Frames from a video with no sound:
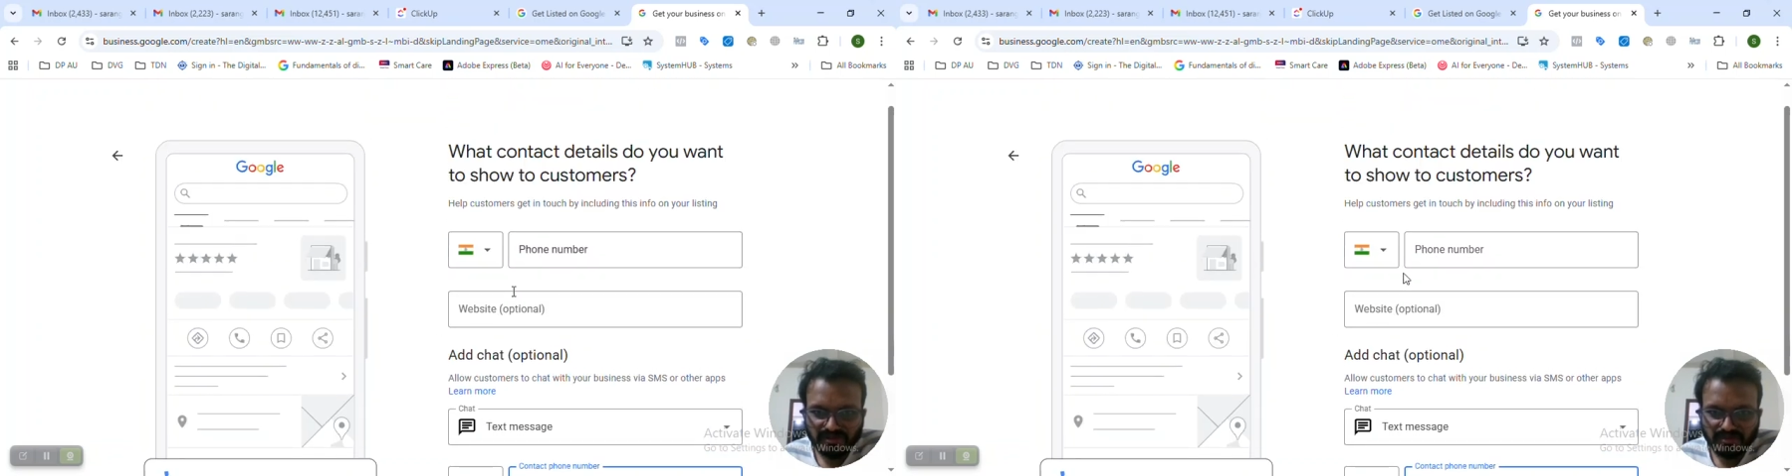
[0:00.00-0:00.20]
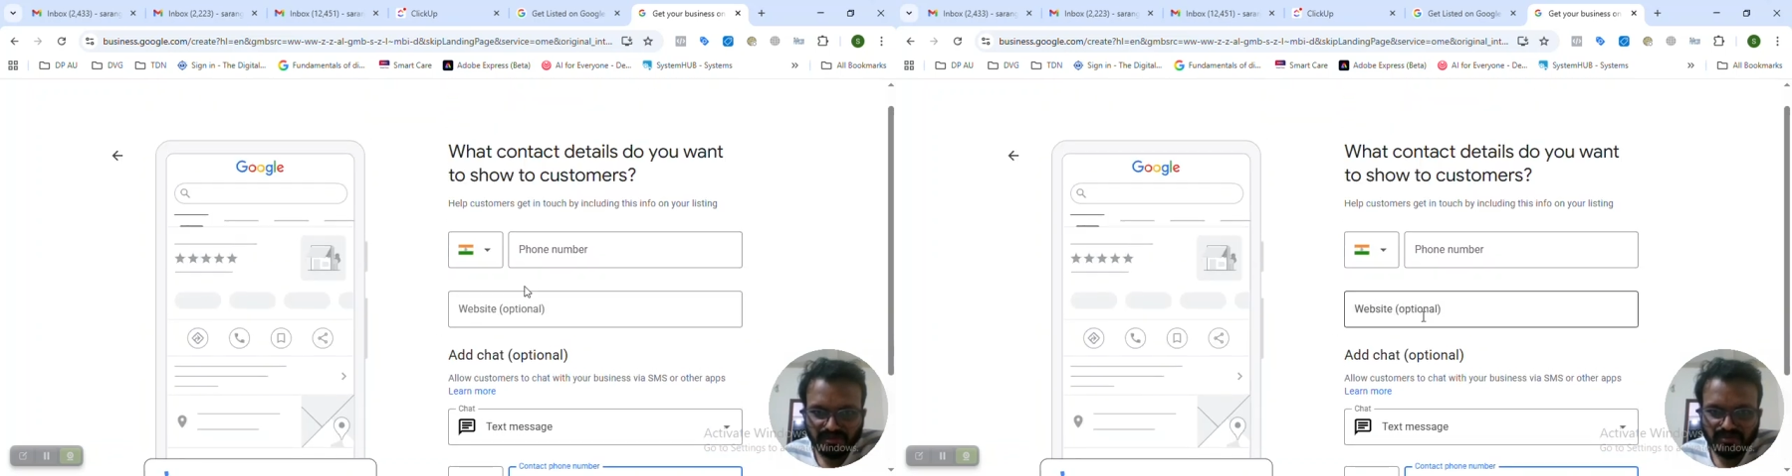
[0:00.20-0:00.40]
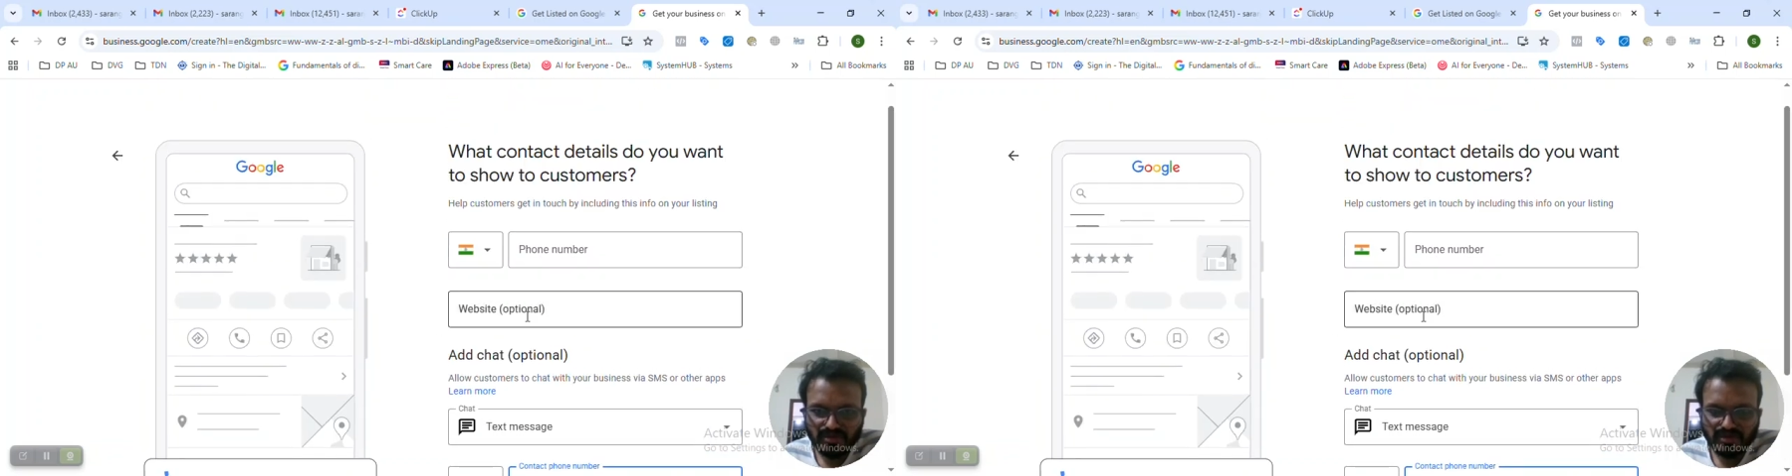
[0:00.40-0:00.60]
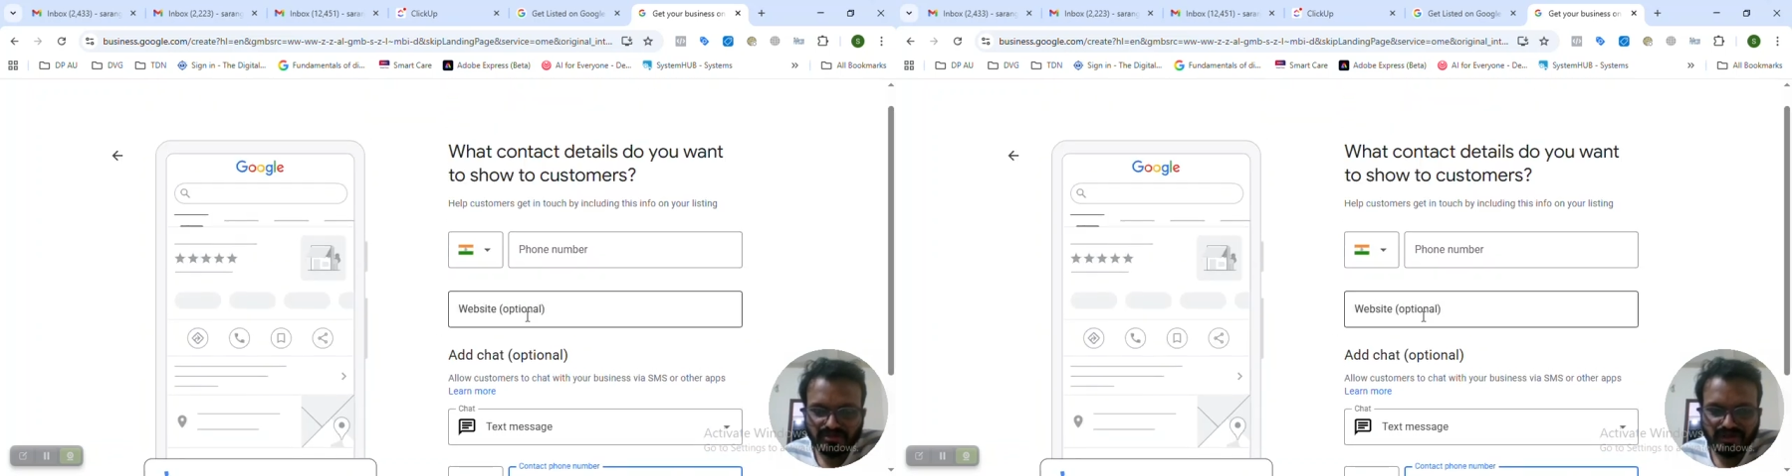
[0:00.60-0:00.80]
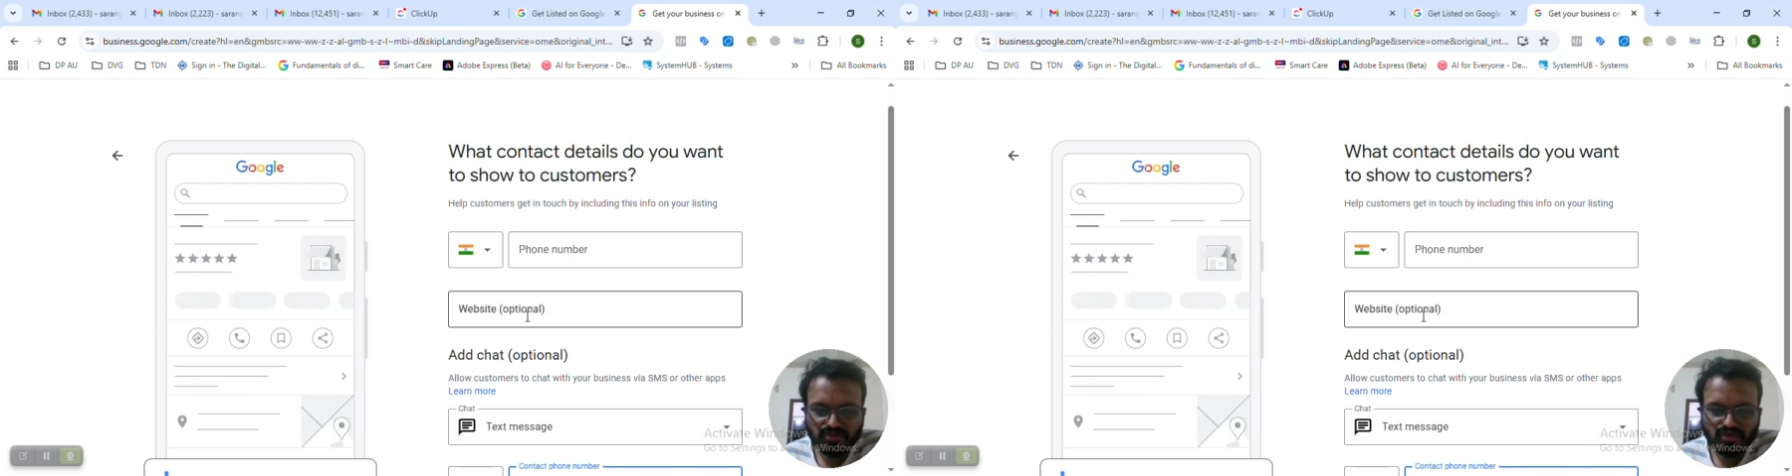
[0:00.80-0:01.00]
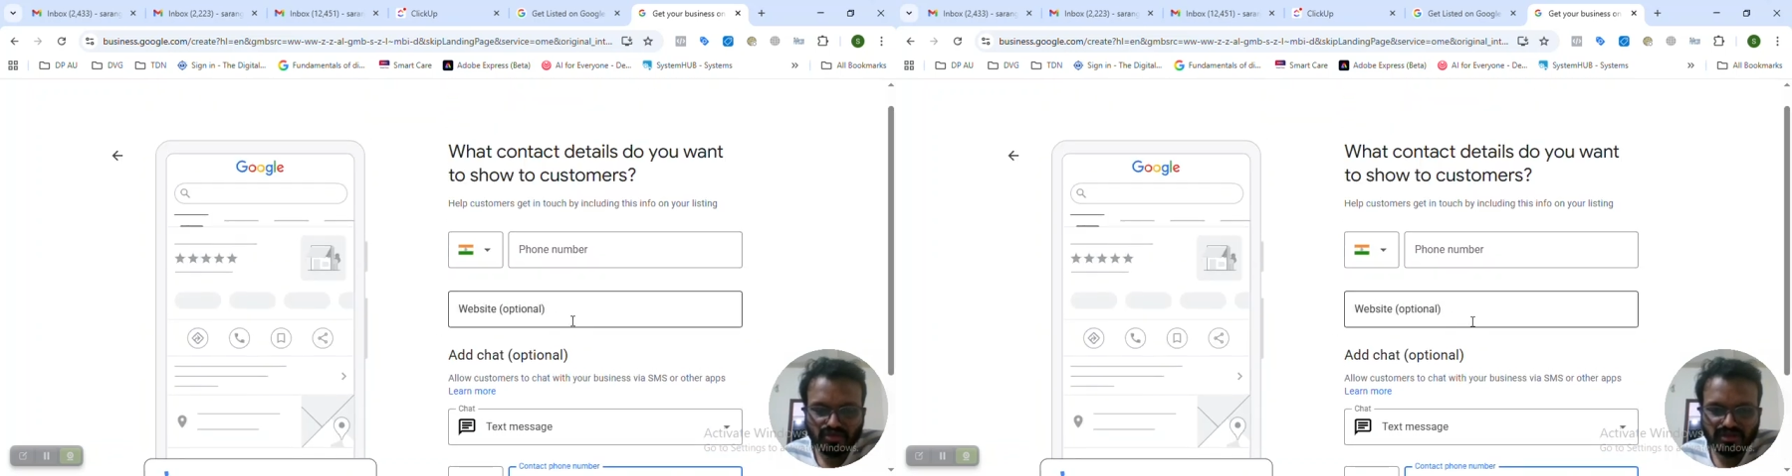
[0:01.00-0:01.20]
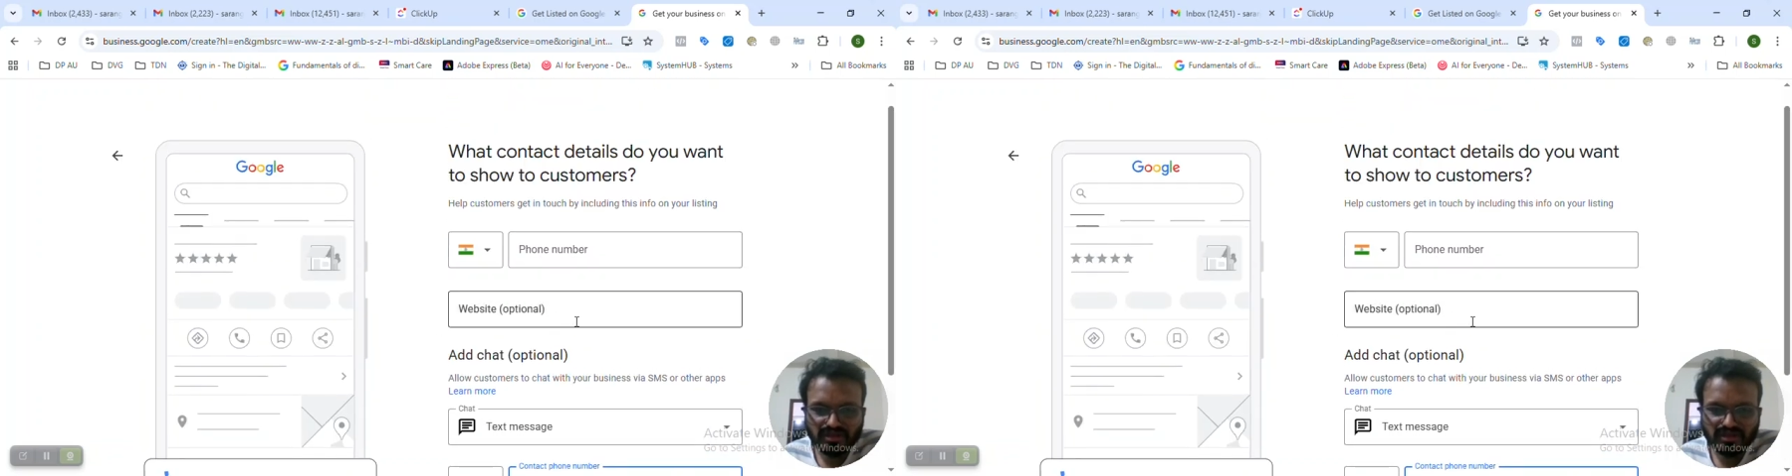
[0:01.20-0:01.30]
I am doing the test